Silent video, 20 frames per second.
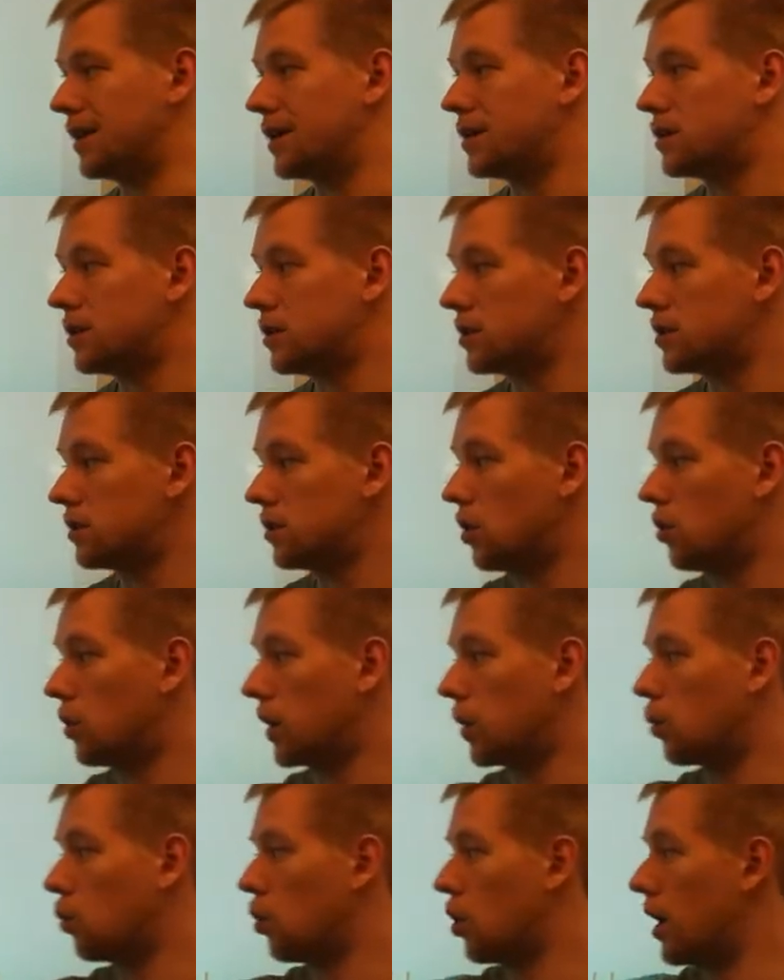That's just
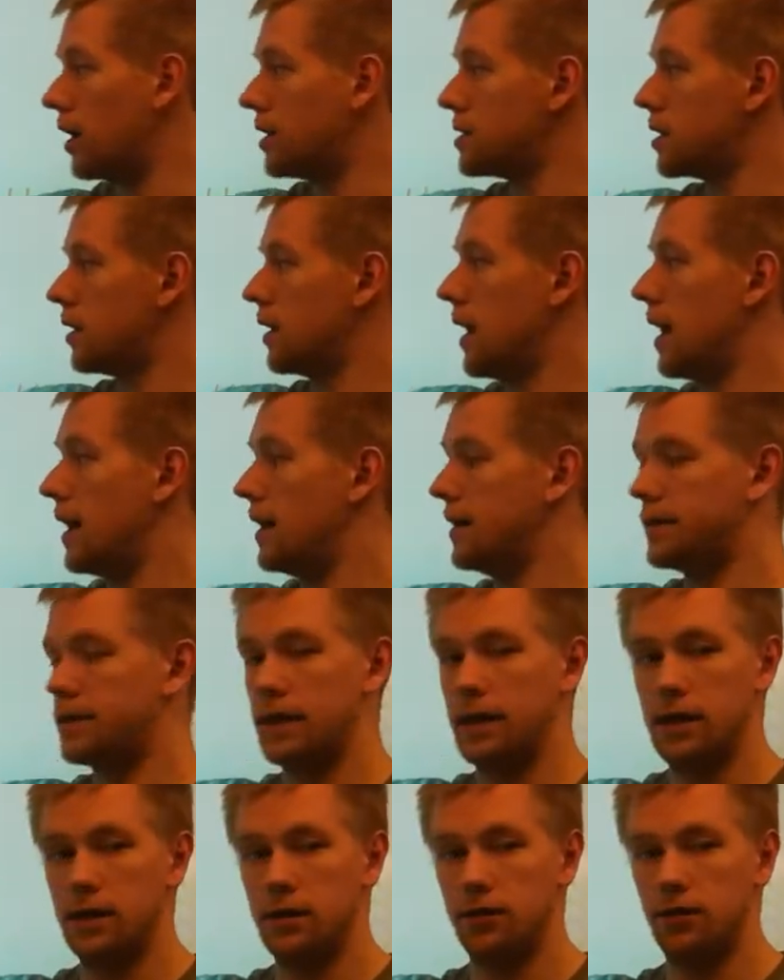knowing what A
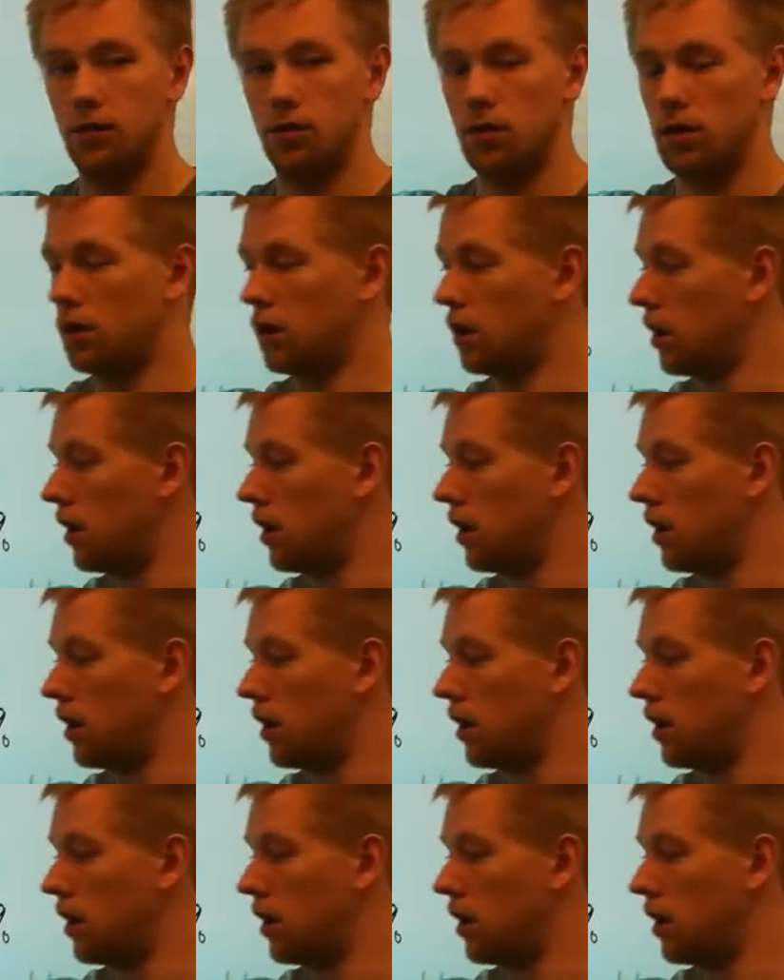stands for.